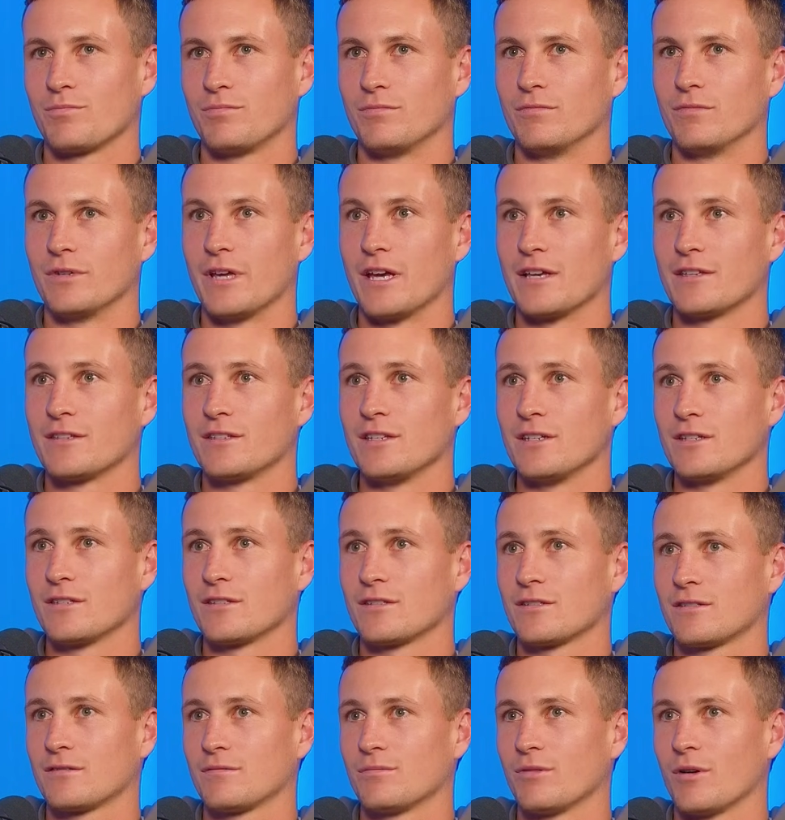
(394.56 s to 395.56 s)

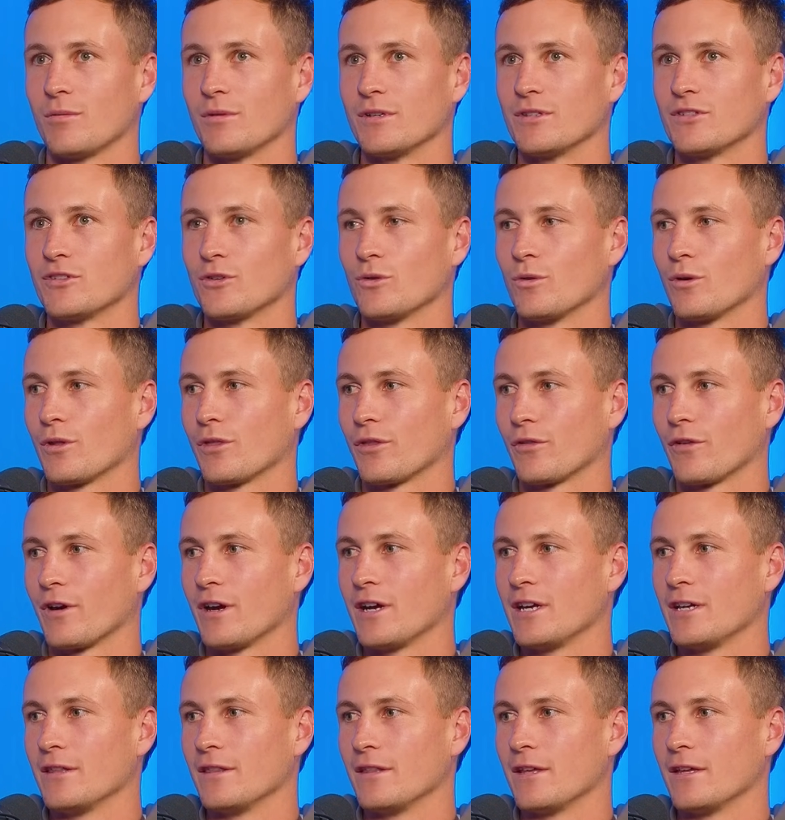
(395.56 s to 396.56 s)
6, probably 2 or
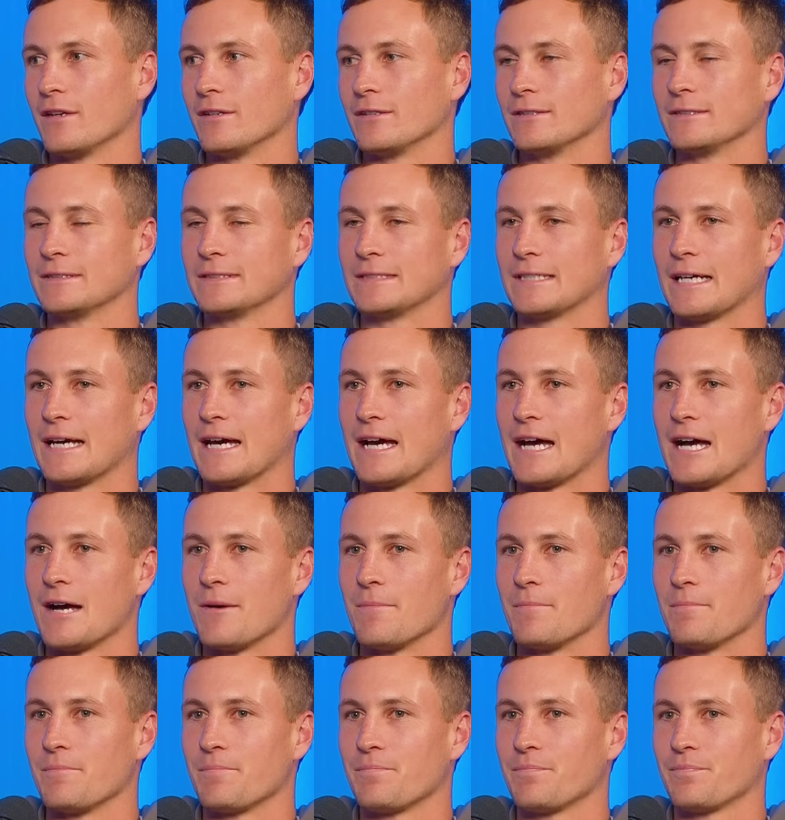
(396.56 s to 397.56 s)
3, and then
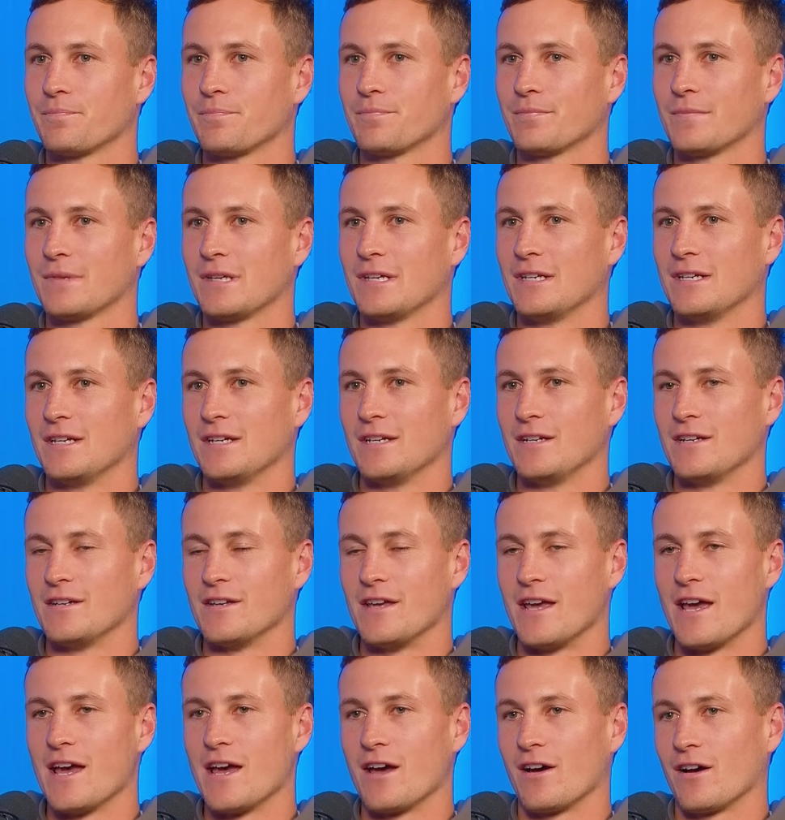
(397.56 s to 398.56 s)
I
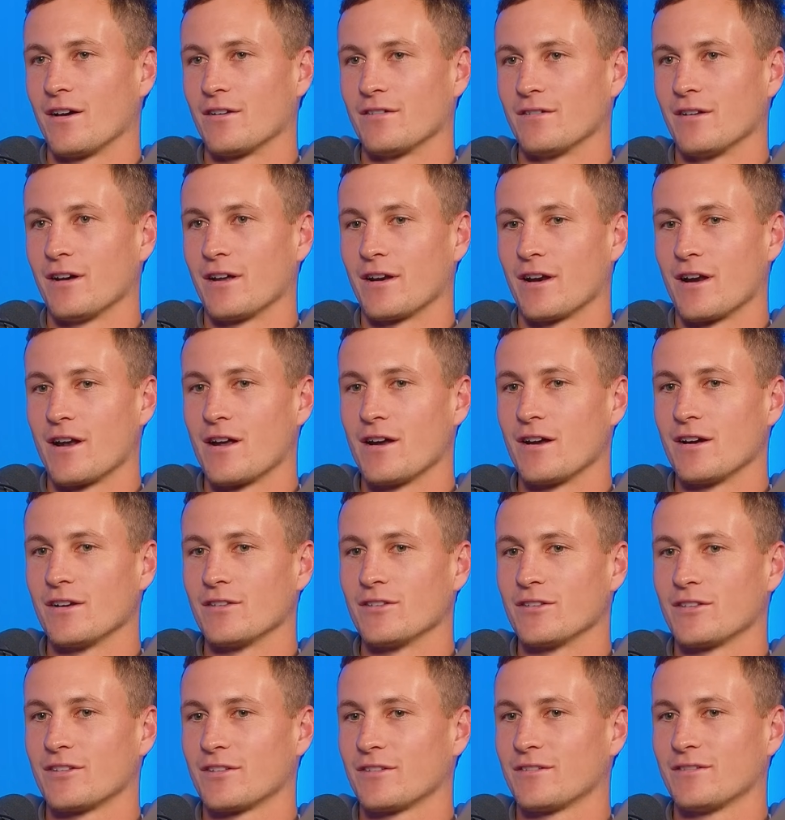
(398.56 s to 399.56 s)
don't know. I
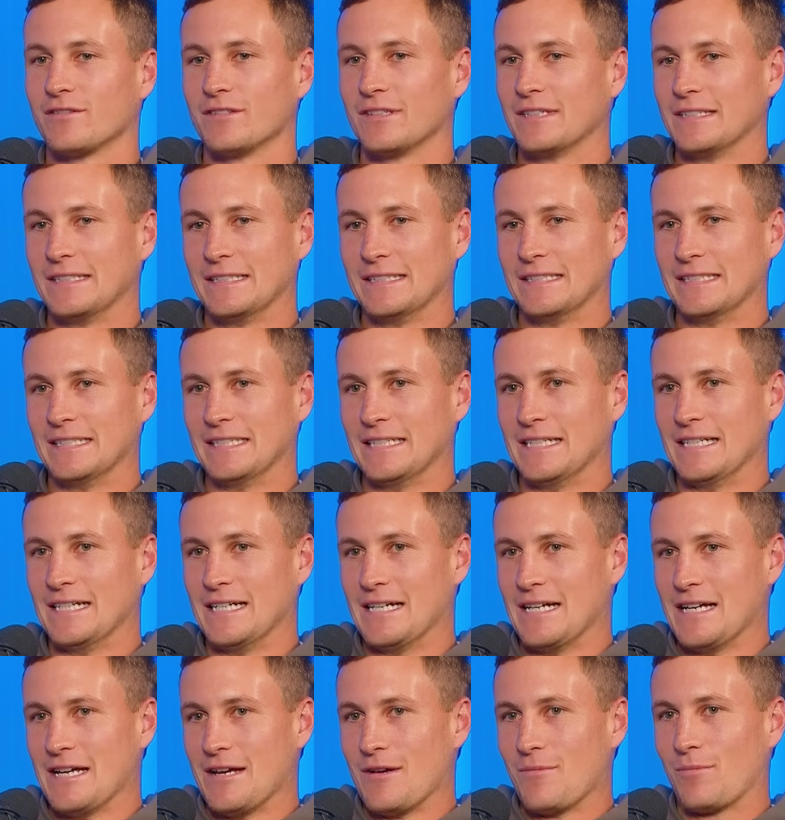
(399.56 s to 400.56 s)
just
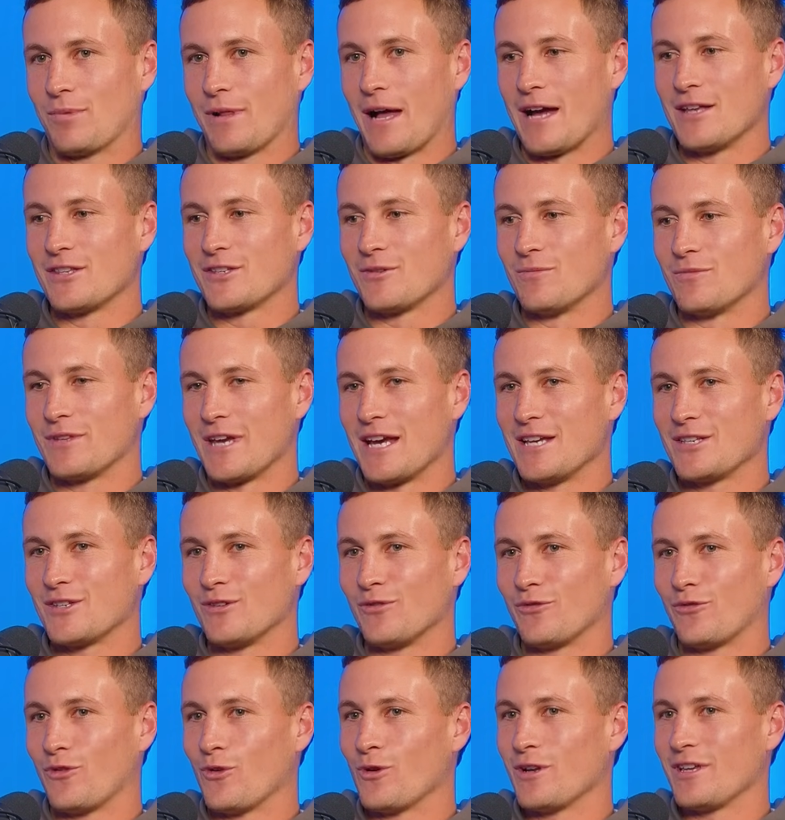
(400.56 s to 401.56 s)
played some
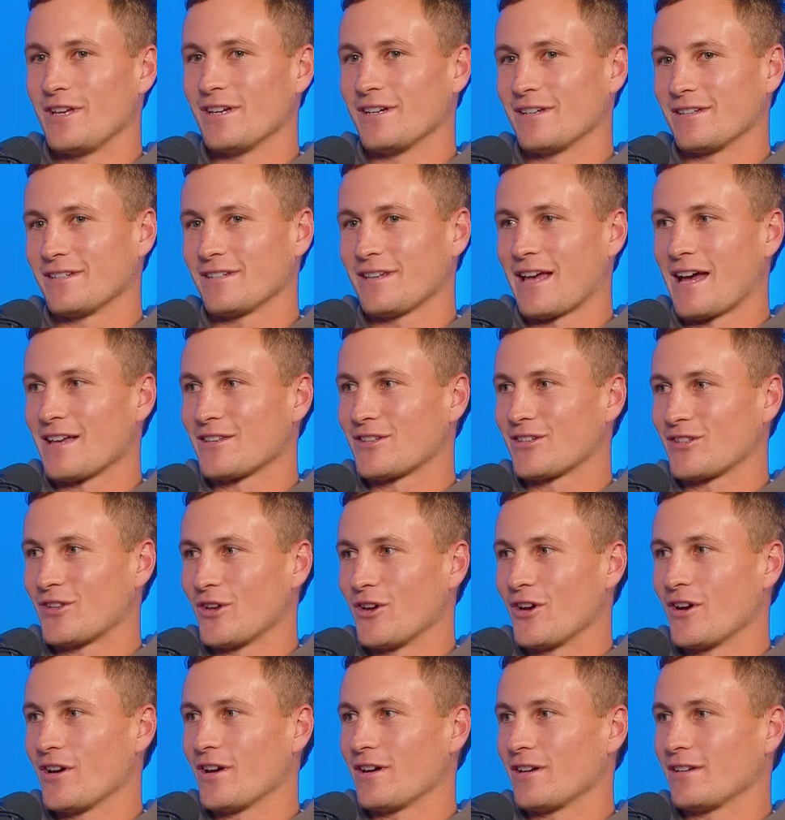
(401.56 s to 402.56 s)
decent footy at
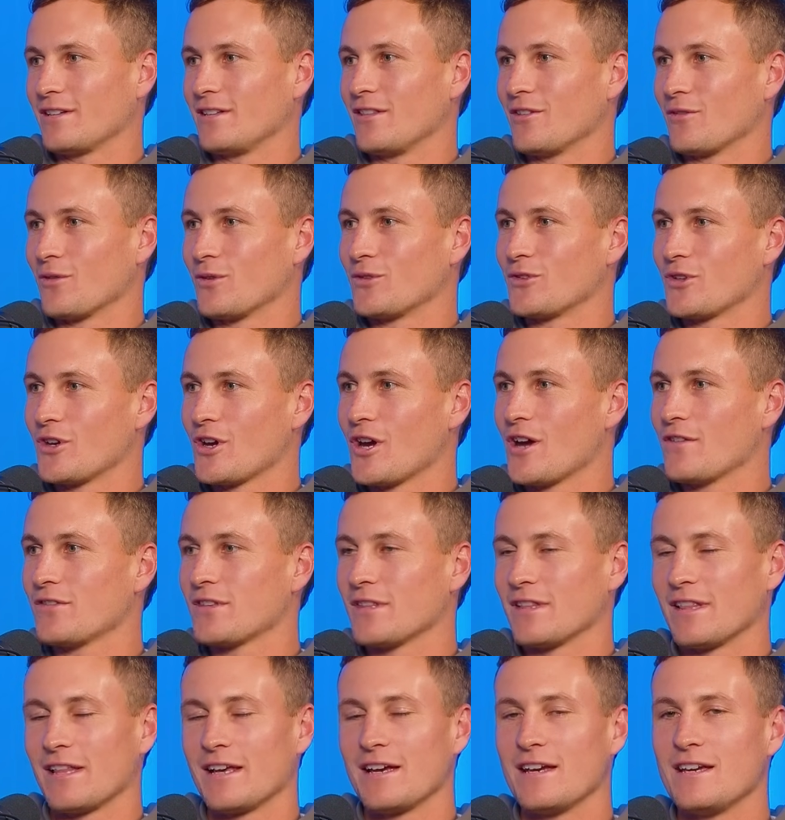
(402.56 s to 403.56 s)
Sturt in the reserves
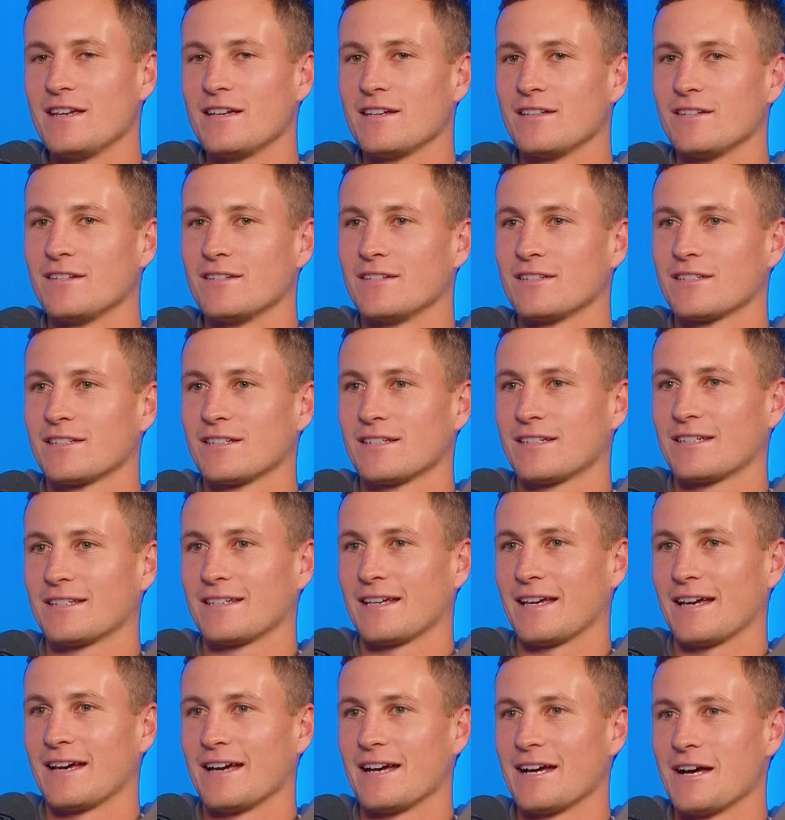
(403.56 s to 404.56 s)
and the league, and
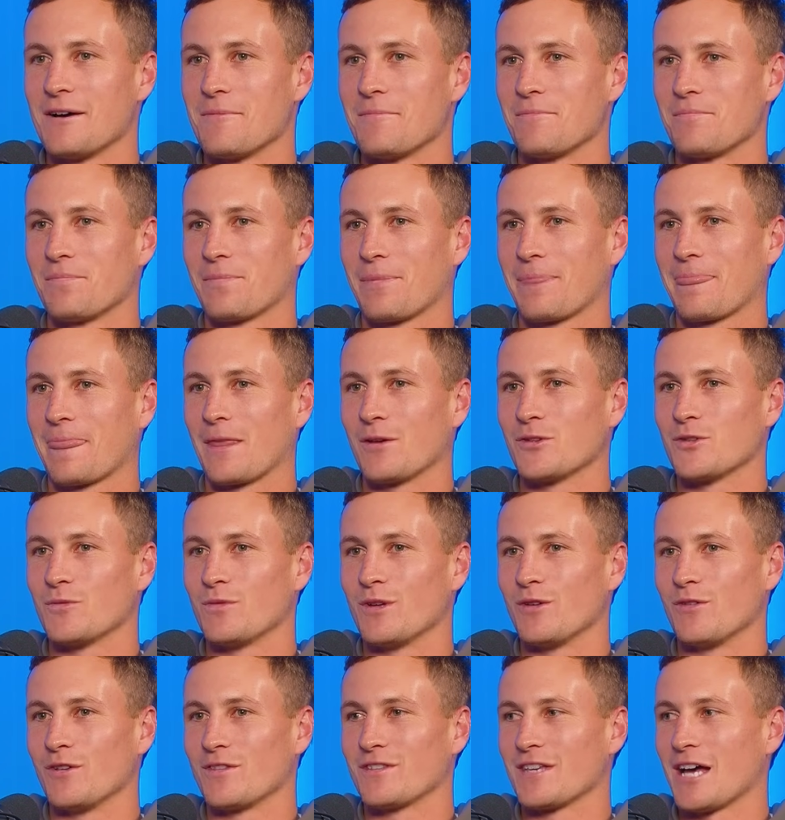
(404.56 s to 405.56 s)
I was a
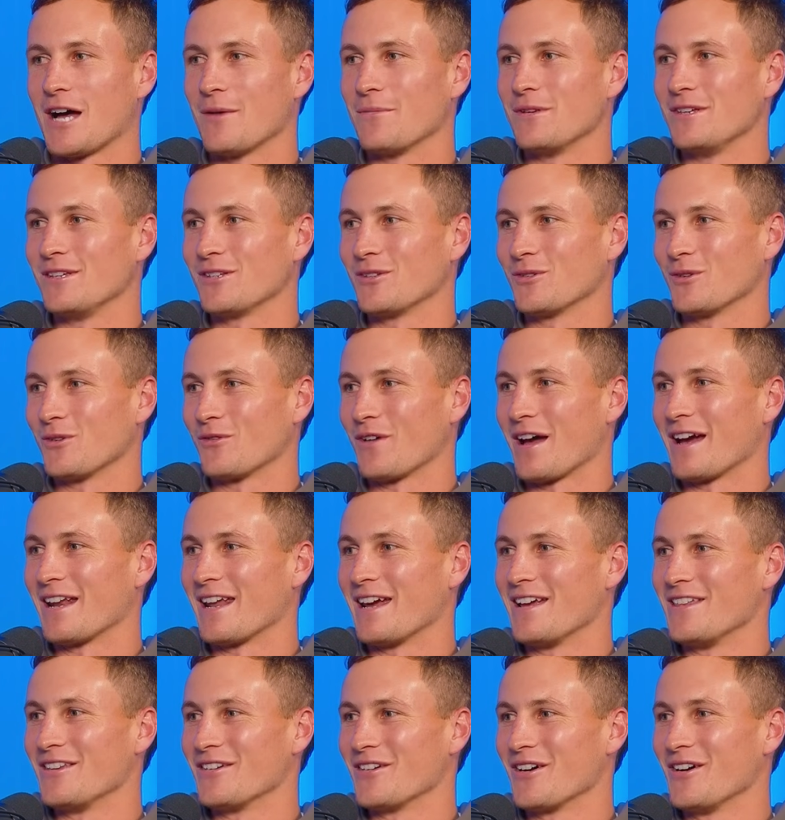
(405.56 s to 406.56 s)
bit of a tubby sort of
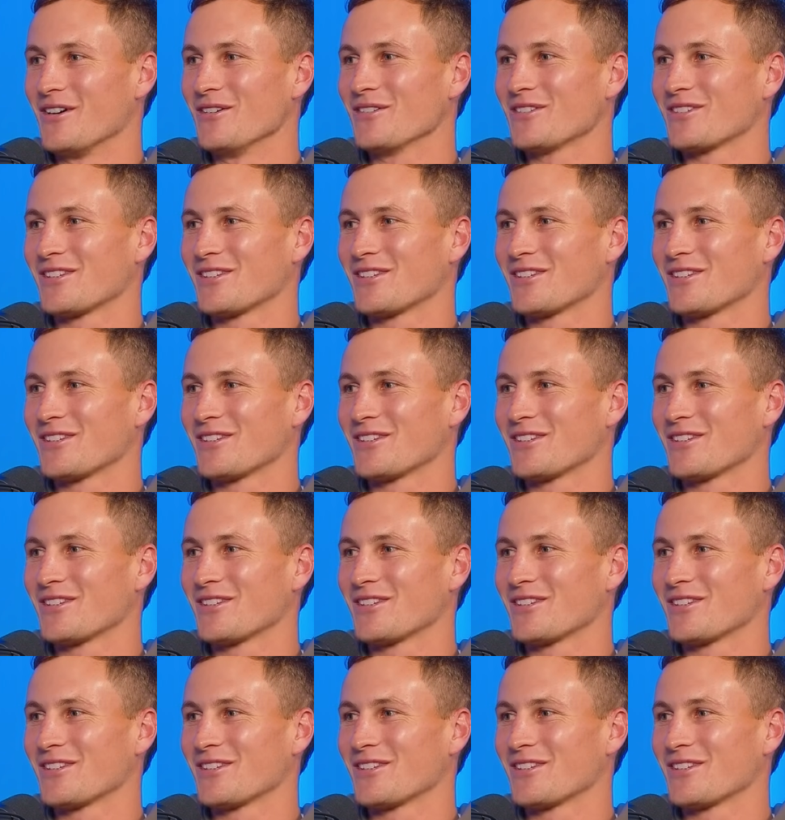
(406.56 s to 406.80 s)
18-year-old.